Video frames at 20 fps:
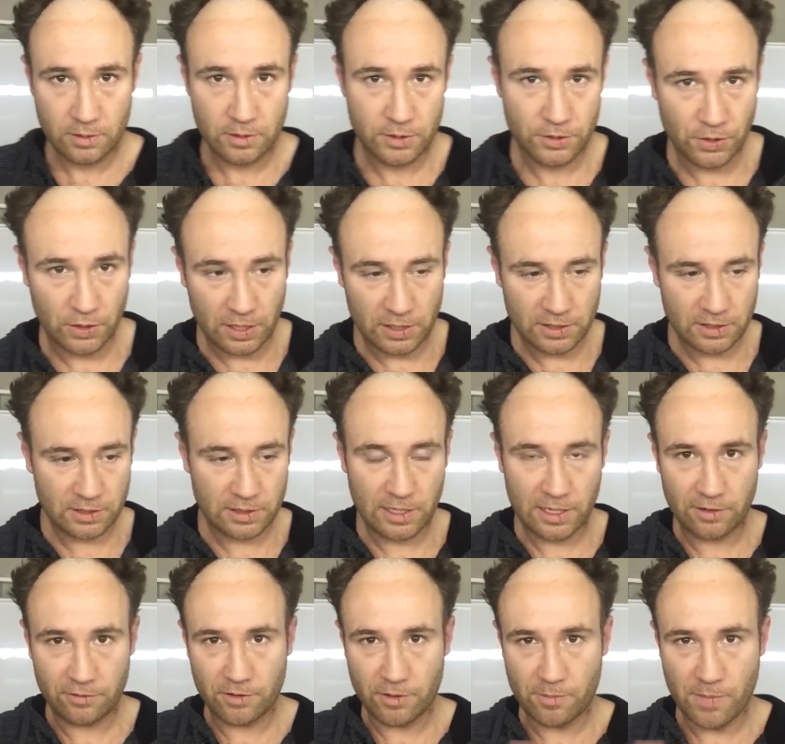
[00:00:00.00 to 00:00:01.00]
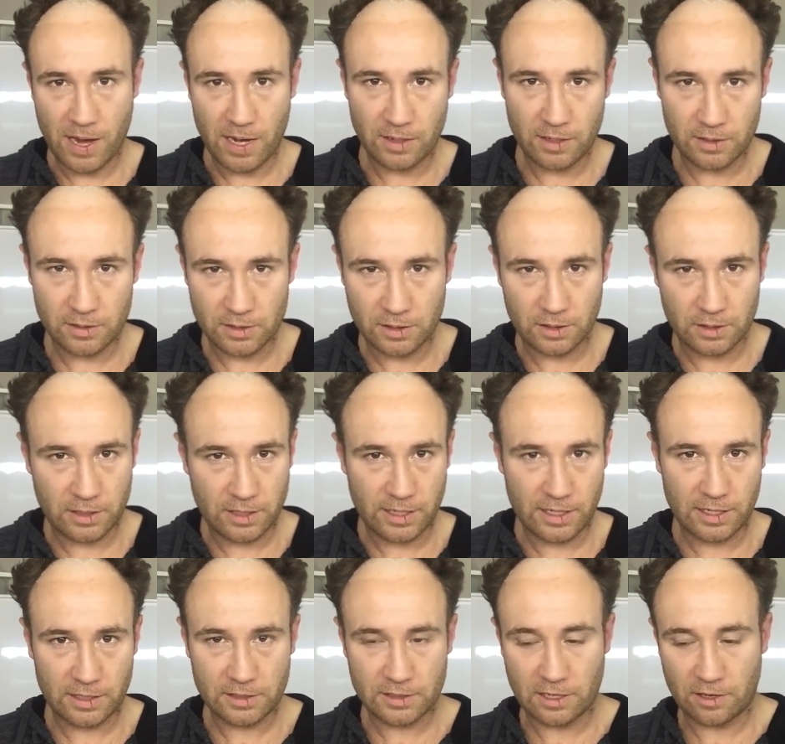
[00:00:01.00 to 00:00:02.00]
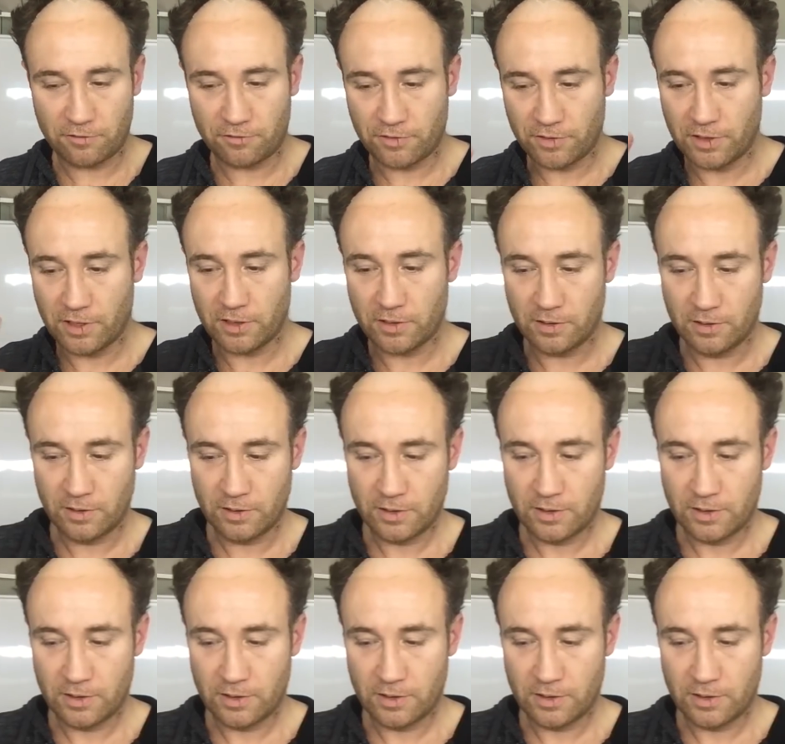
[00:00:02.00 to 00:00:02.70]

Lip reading: So let's leave the maintenance and cleaning stuff for the